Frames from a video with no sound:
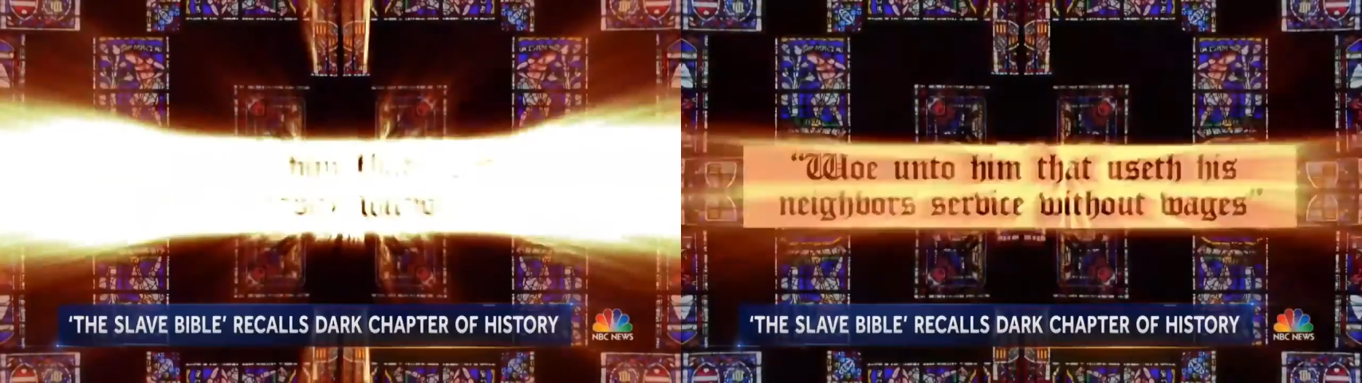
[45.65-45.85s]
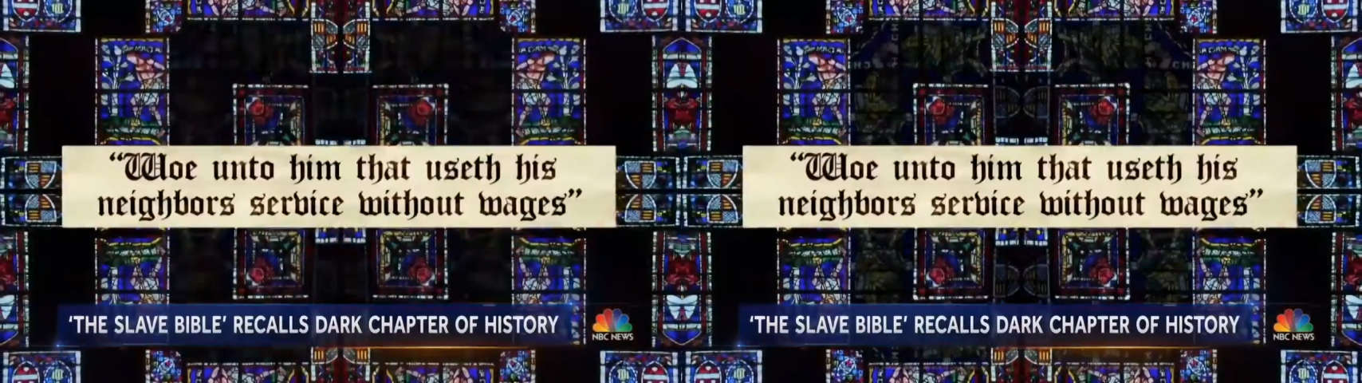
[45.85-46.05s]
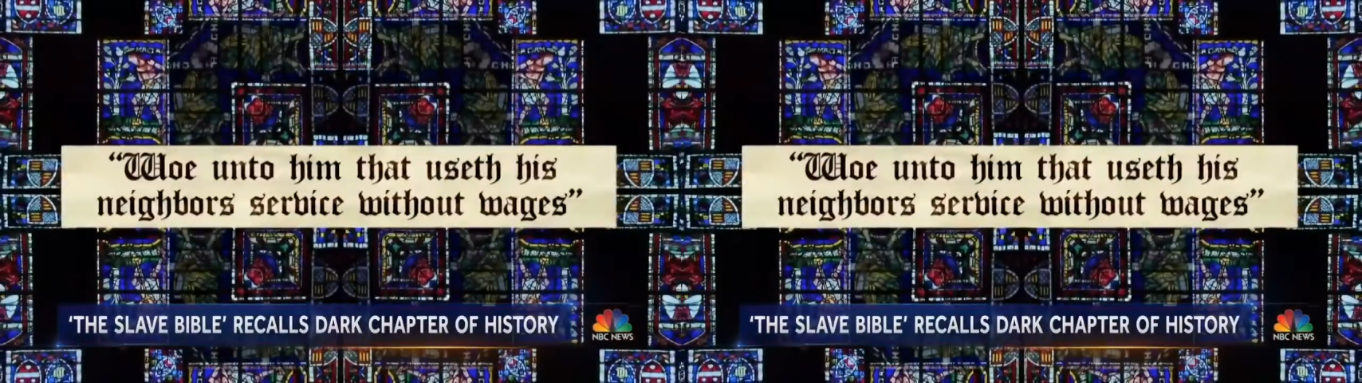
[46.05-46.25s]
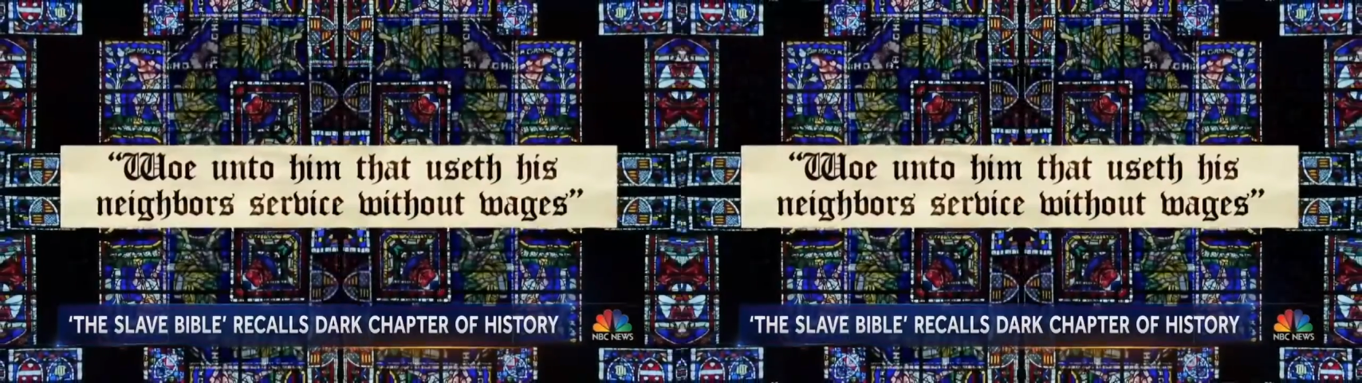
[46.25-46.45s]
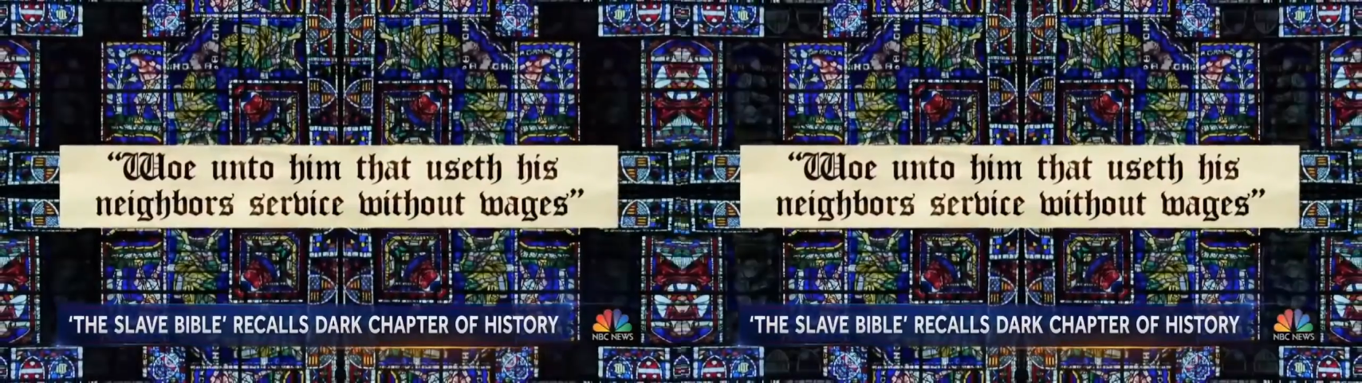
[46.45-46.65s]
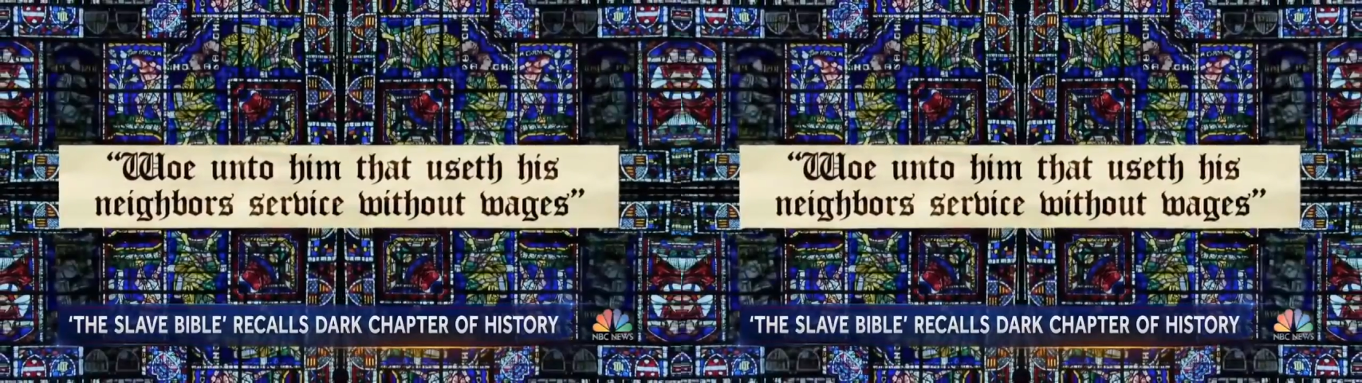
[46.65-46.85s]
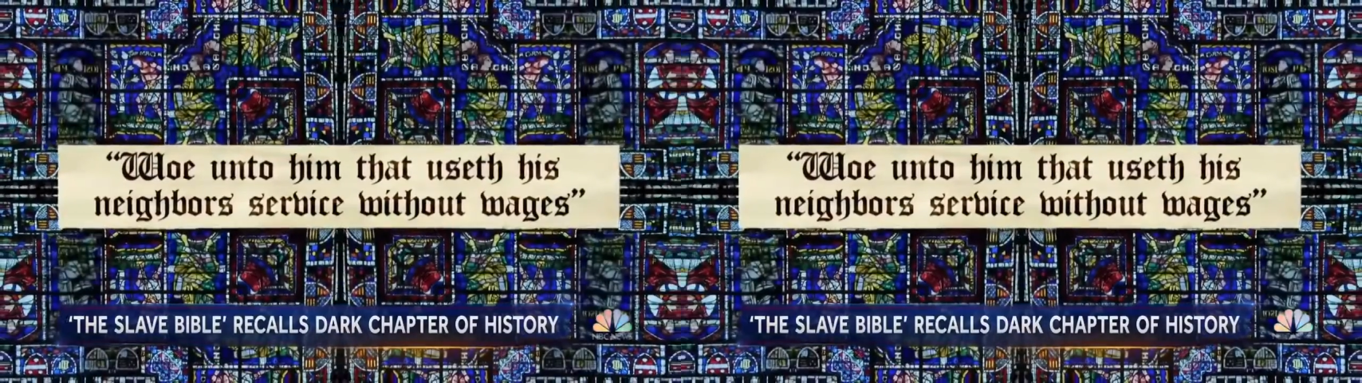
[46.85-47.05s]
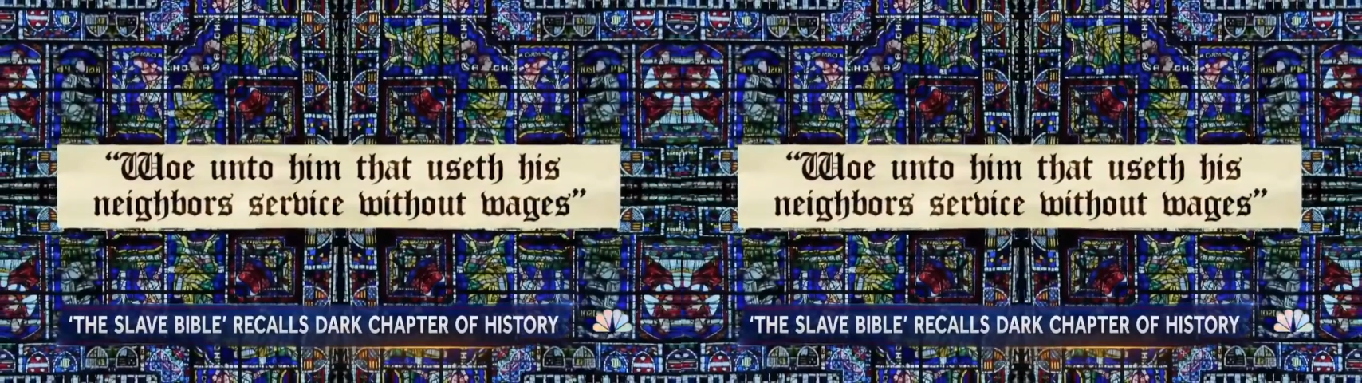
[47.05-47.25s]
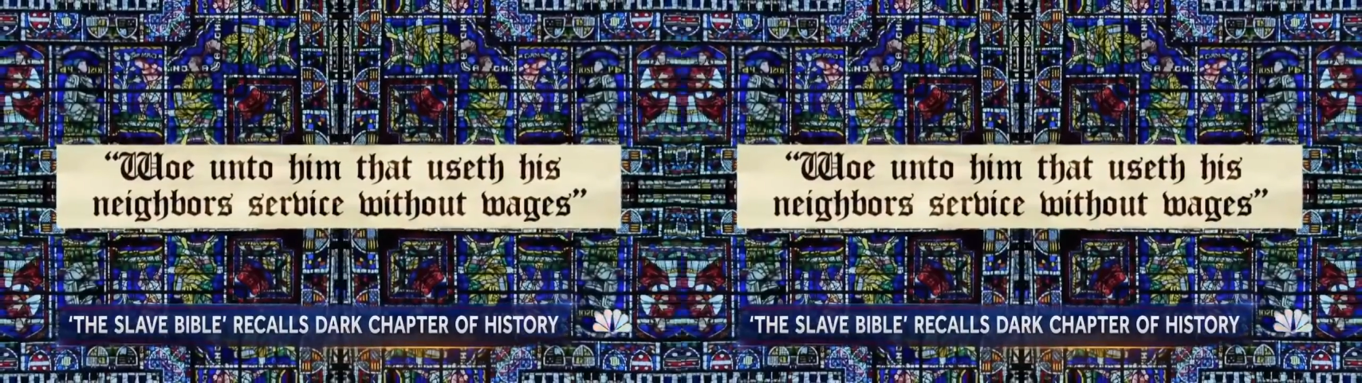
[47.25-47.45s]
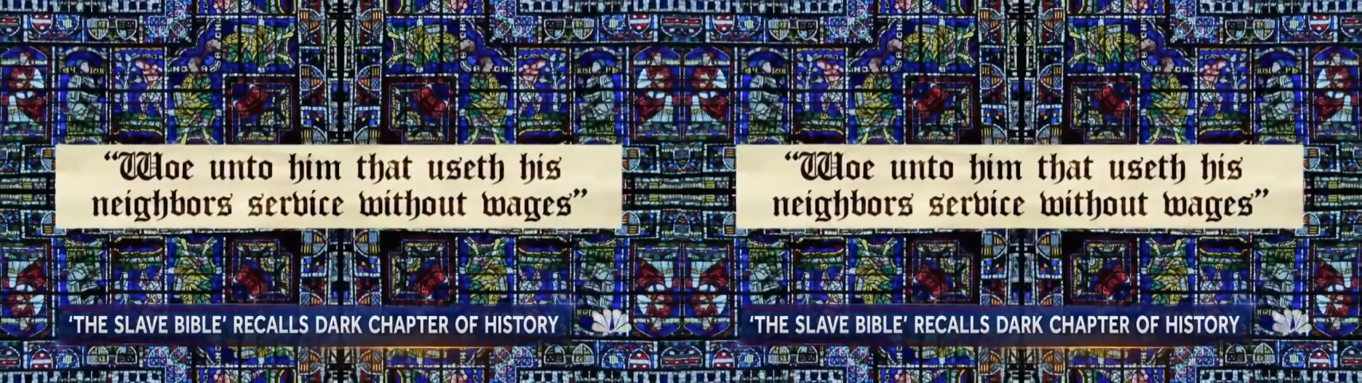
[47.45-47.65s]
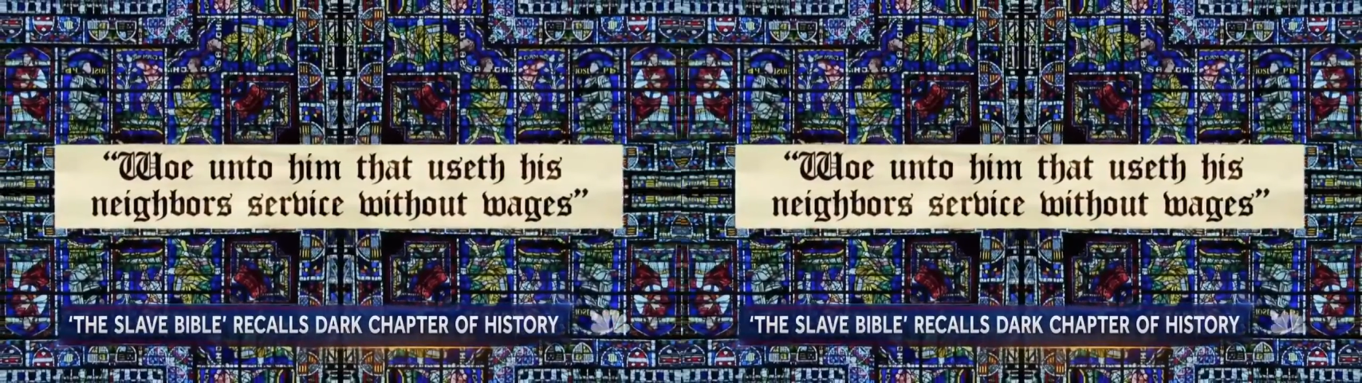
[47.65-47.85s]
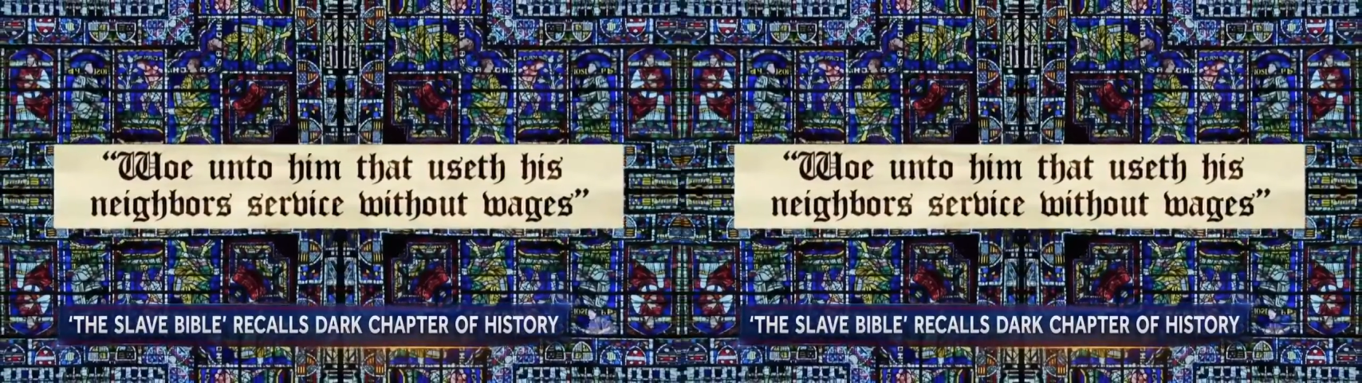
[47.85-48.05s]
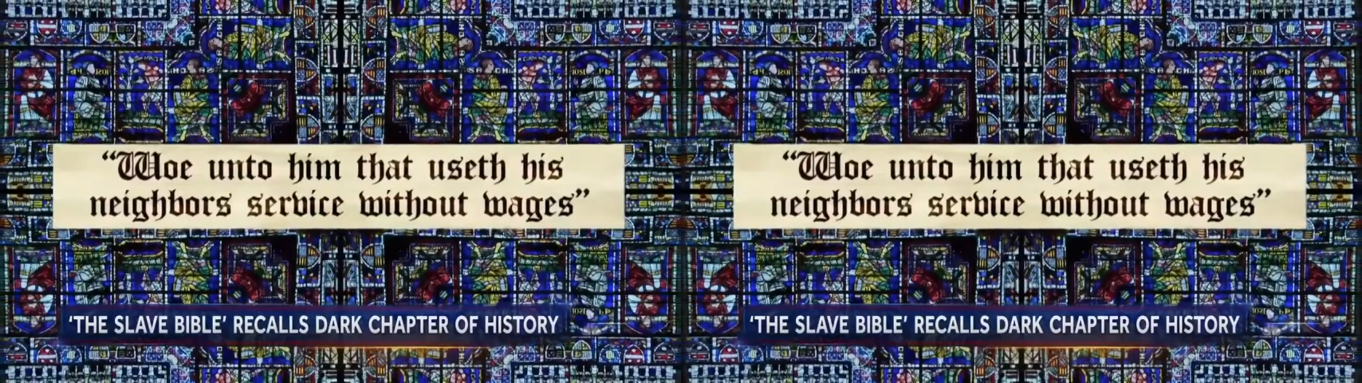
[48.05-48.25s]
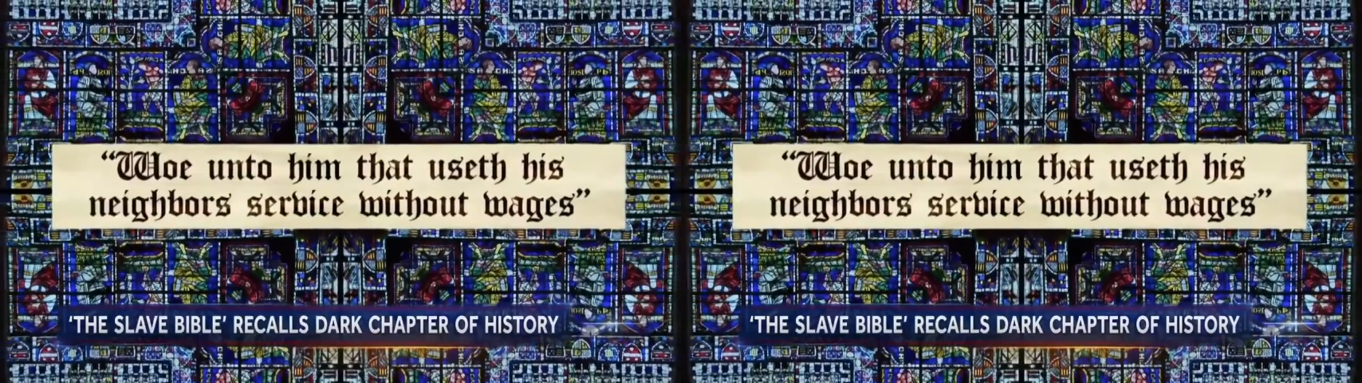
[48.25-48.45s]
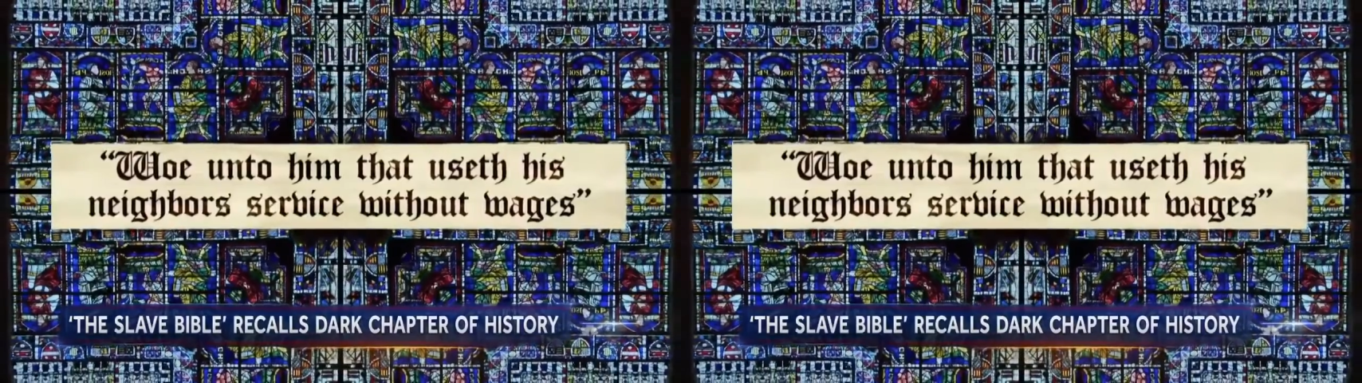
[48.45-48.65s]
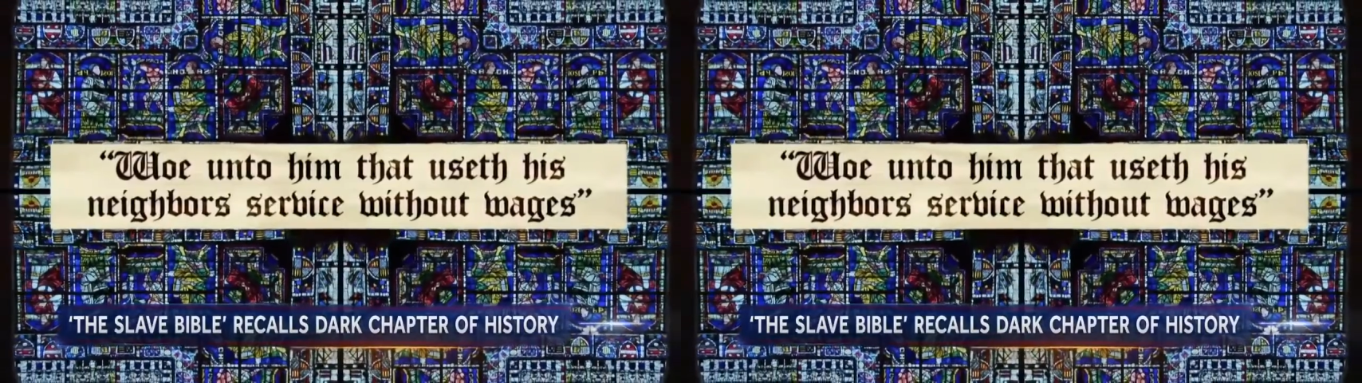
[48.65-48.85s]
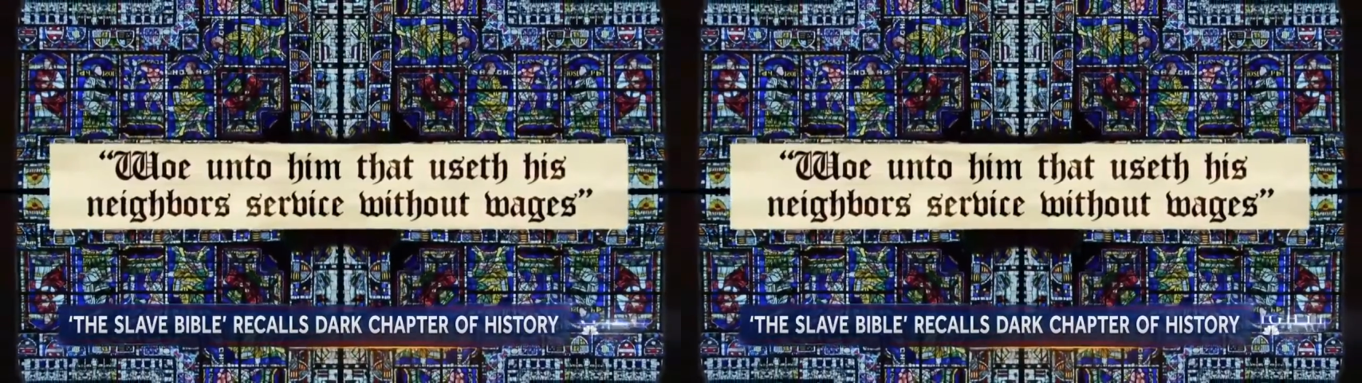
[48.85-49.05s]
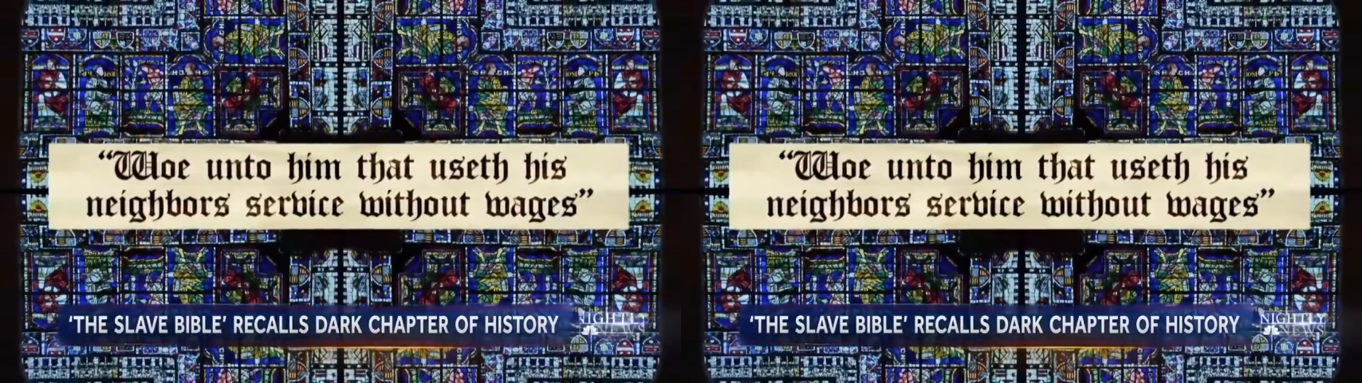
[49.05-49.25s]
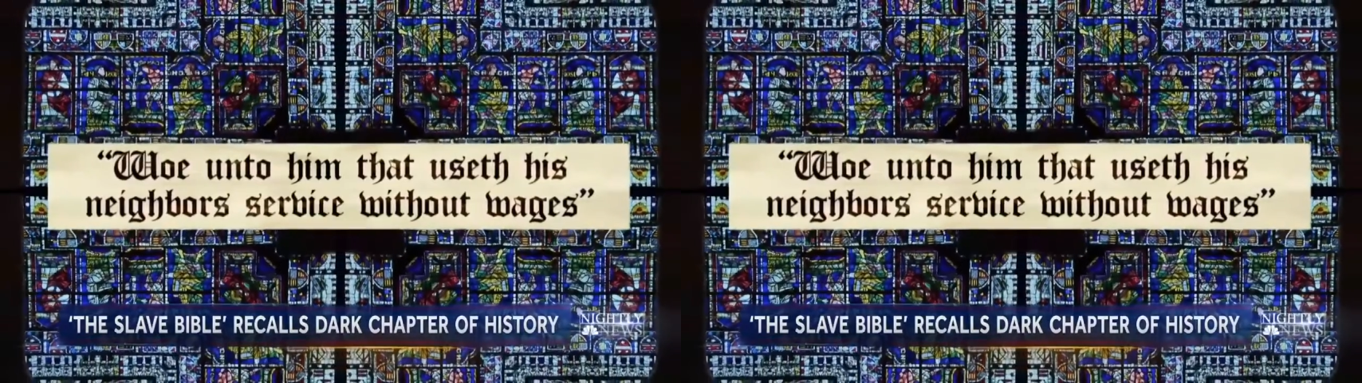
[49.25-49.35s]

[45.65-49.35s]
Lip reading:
Nobody's mouth can be seen.